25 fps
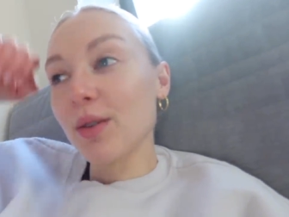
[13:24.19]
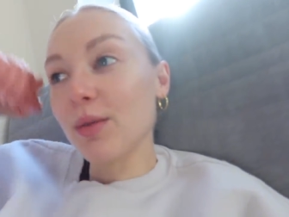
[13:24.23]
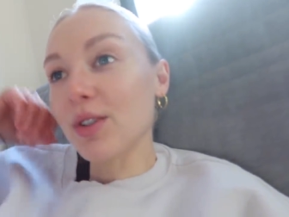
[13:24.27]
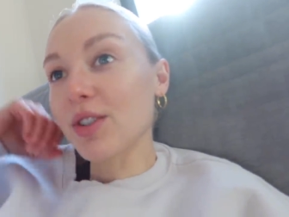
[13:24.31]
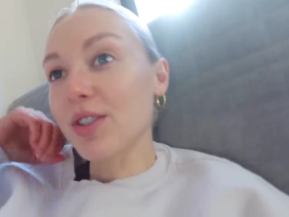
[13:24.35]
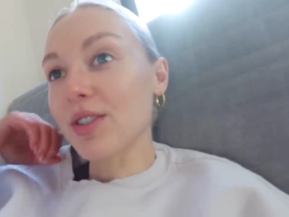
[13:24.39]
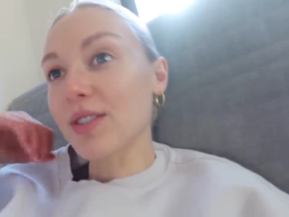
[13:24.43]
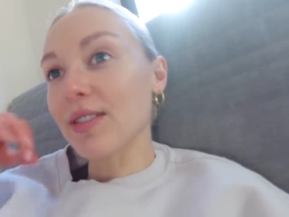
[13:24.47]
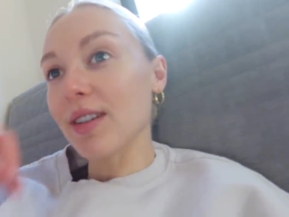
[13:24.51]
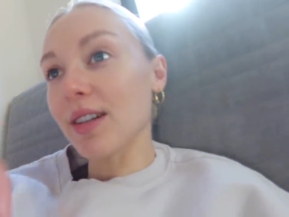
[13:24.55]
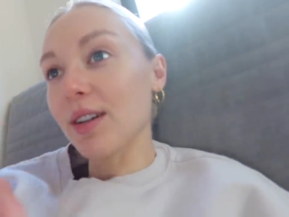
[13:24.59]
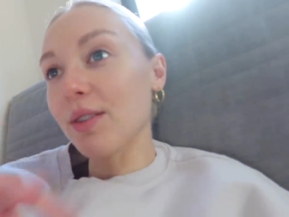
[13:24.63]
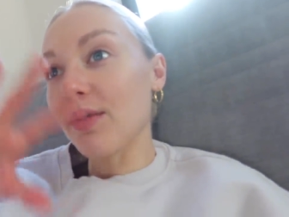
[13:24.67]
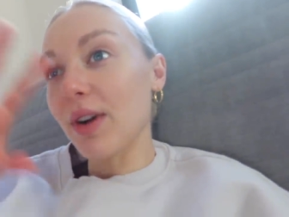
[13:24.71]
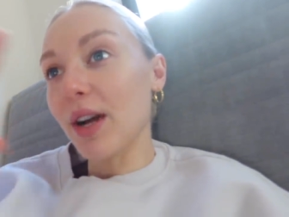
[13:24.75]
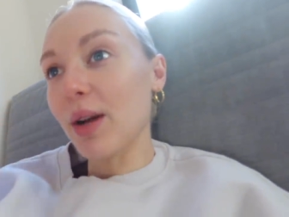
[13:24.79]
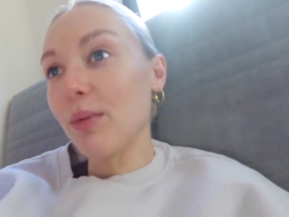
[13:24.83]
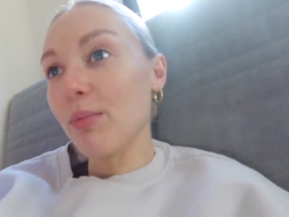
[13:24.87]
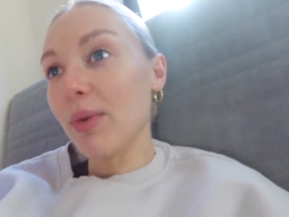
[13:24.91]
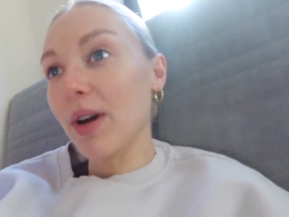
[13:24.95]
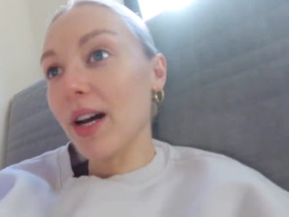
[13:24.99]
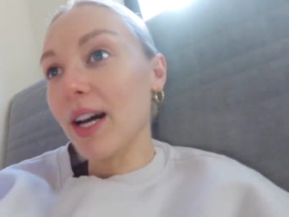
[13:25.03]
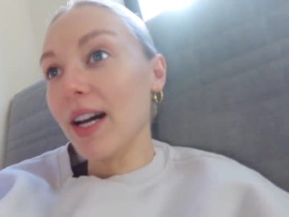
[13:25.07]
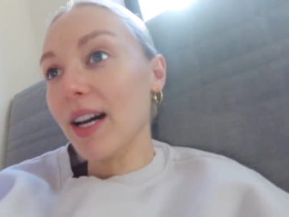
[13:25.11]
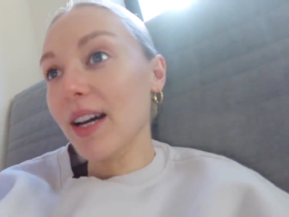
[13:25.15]
which is like
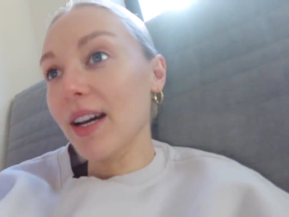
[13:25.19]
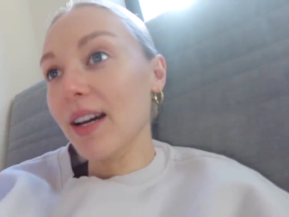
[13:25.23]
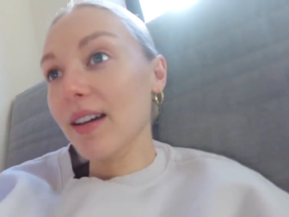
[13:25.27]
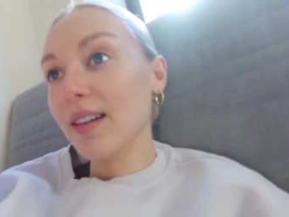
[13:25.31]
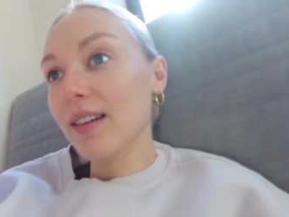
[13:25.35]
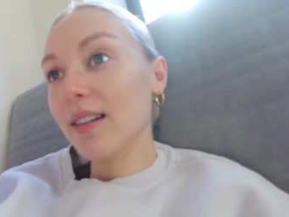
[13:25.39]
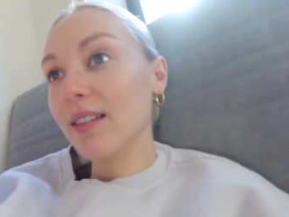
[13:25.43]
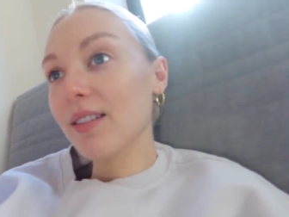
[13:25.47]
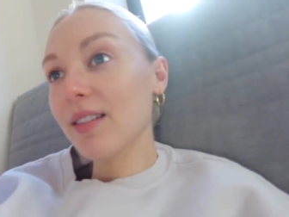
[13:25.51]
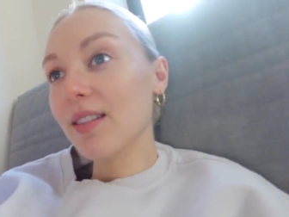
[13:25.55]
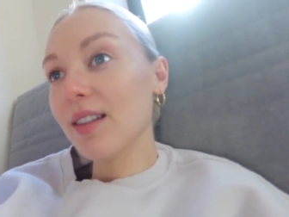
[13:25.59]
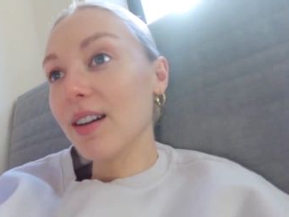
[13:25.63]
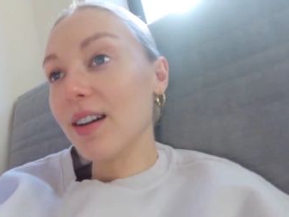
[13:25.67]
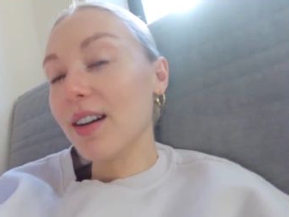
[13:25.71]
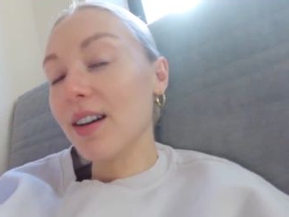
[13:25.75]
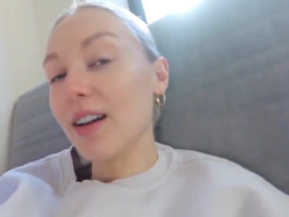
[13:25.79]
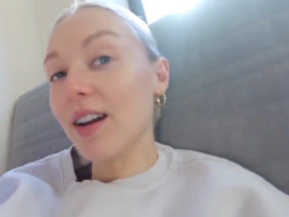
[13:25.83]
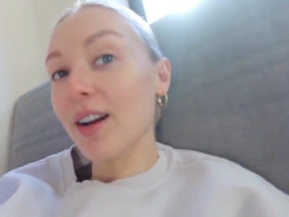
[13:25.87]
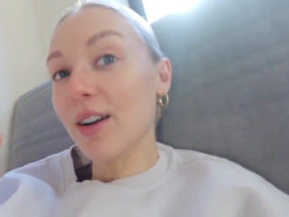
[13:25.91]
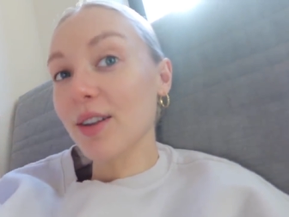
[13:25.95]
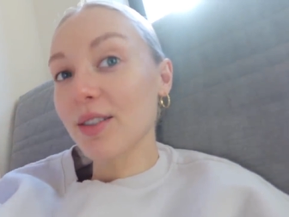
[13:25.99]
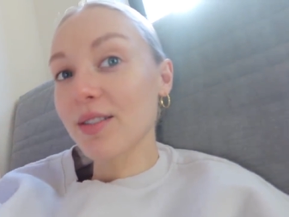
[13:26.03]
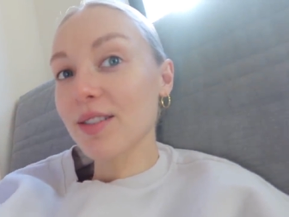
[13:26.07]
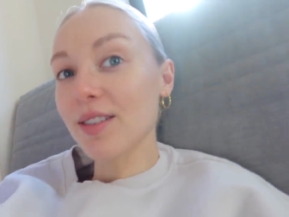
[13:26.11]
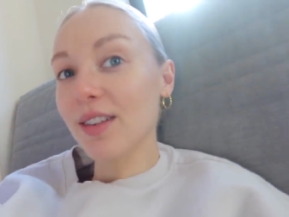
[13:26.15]
right by the
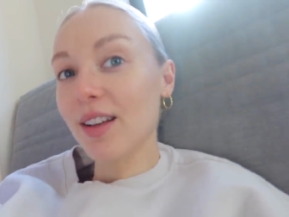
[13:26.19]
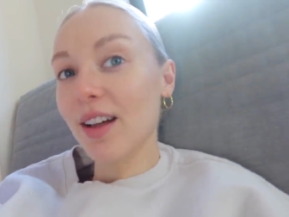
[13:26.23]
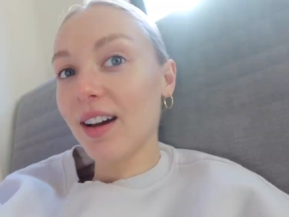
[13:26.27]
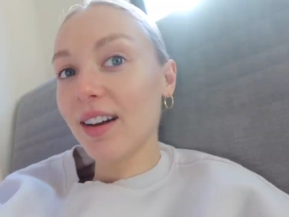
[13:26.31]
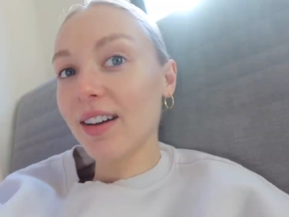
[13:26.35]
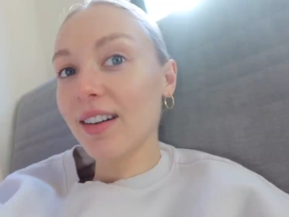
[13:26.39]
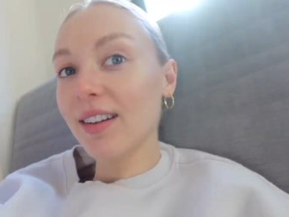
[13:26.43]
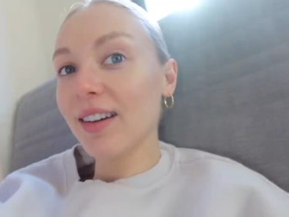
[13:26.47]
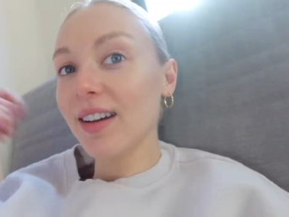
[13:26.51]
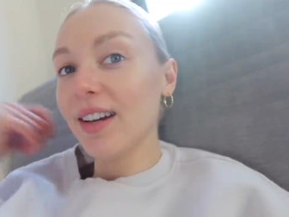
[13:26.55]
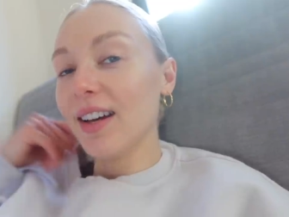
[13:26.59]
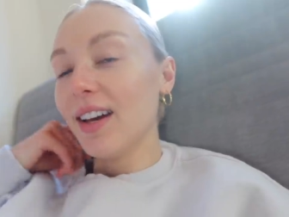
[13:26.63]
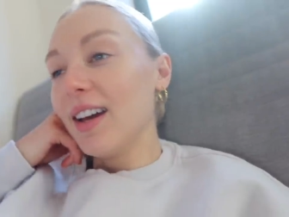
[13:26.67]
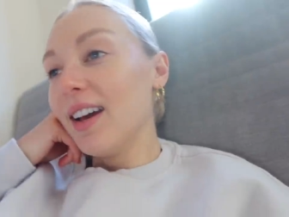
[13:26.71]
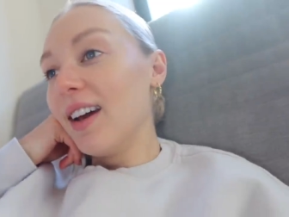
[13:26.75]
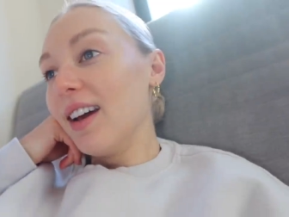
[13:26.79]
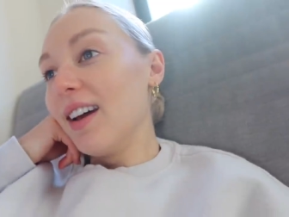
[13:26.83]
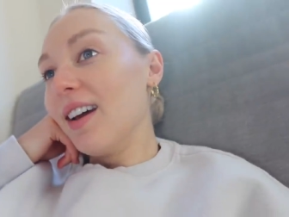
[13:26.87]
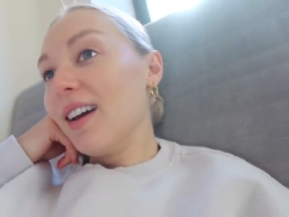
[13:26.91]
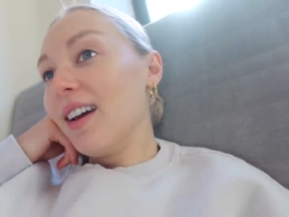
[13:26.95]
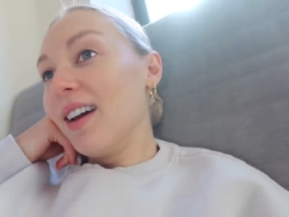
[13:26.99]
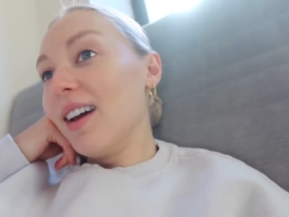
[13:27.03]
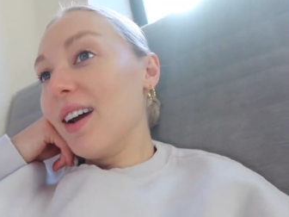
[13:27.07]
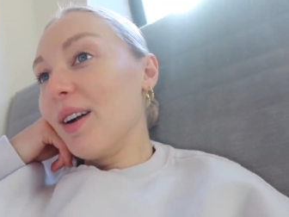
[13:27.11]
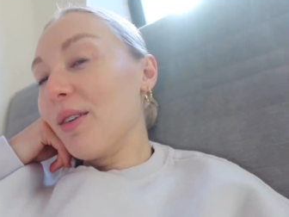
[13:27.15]
hair salon.
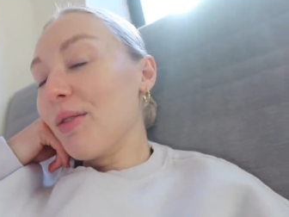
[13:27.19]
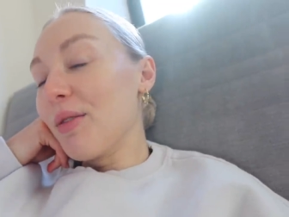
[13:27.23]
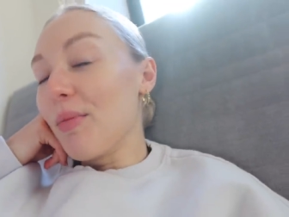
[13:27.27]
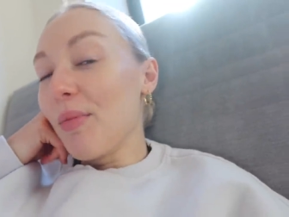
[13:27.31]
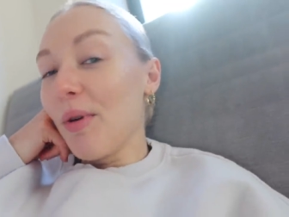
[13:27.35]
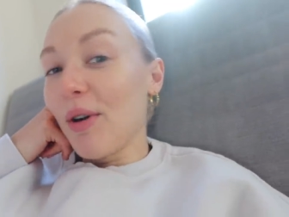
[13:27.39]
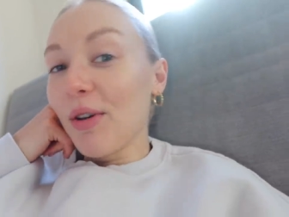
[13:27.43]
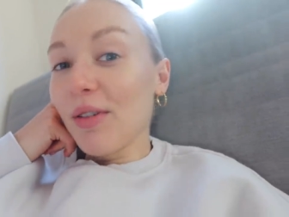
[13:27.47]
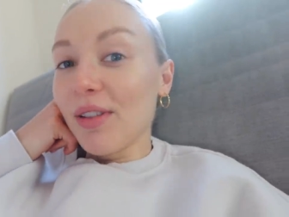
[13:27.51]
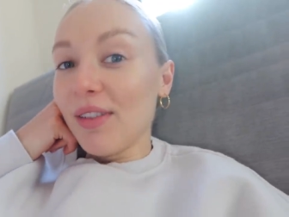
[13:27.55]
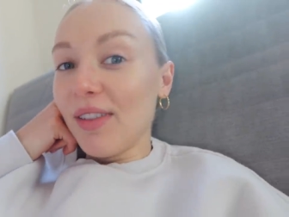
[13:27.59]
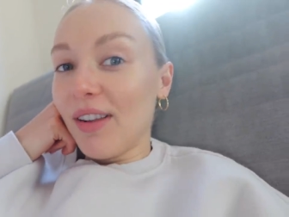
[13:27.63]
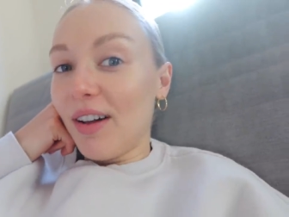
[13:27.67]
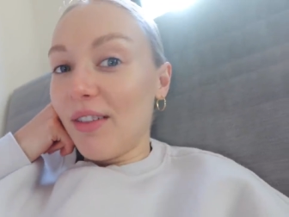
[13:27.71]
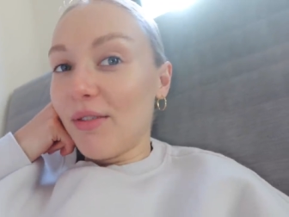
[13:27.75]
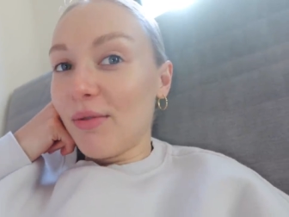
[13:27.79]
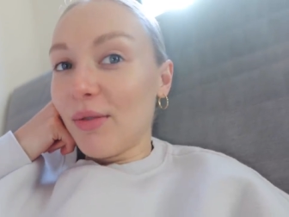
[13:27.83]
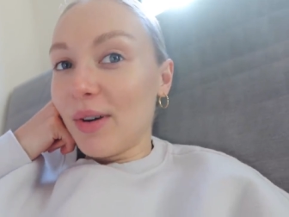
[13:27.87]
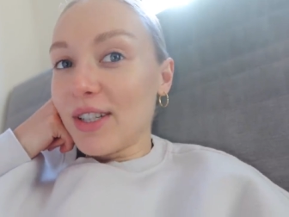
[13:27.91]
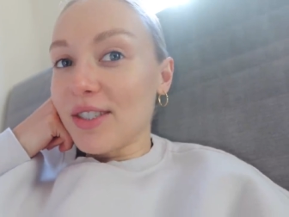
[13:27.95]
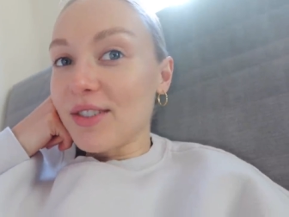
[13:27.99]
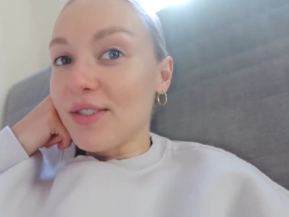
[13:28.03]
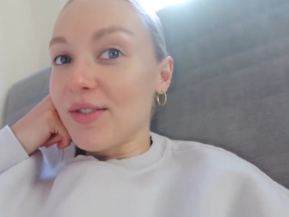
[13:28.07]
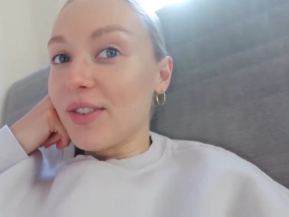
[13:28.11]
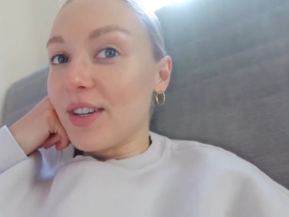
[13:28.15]
We both love
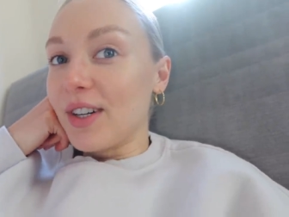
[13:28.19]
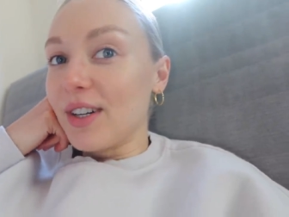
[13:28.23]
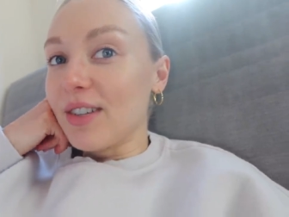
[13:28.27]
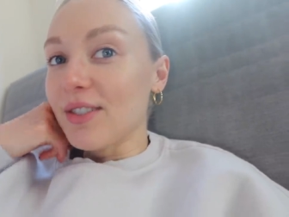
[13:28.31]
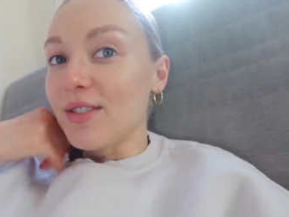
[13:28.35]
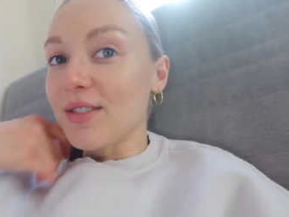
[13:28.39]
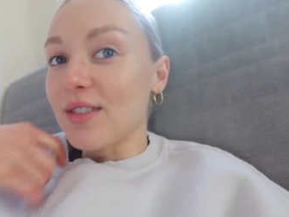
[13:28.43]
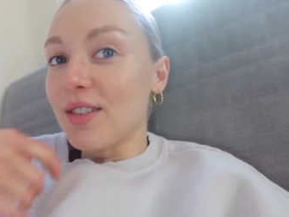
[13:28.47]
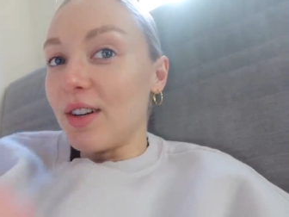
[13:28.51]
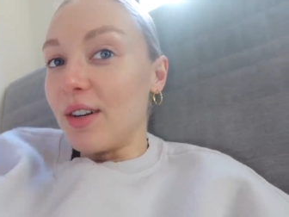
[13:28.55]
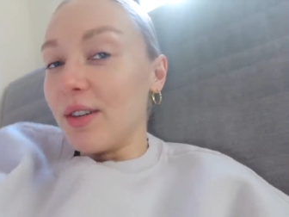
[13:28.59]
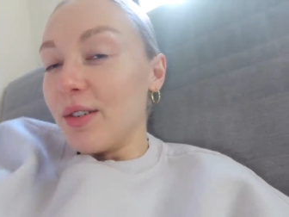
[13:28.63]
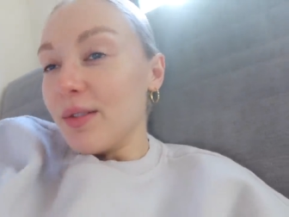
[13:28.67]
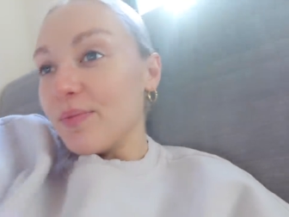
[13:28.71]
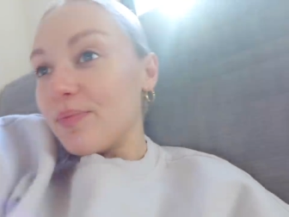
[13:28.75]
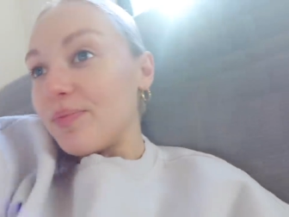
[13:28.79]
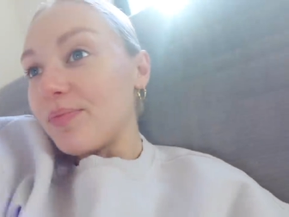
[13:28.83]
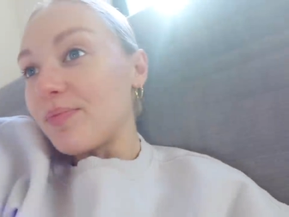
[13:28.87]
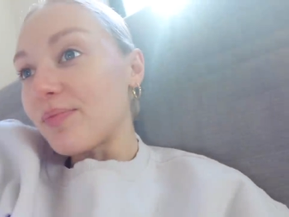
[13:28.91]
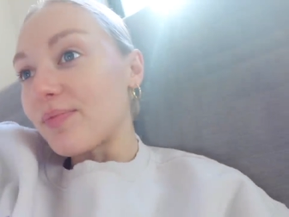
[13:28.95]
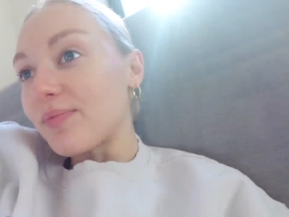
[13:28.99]
Westville, so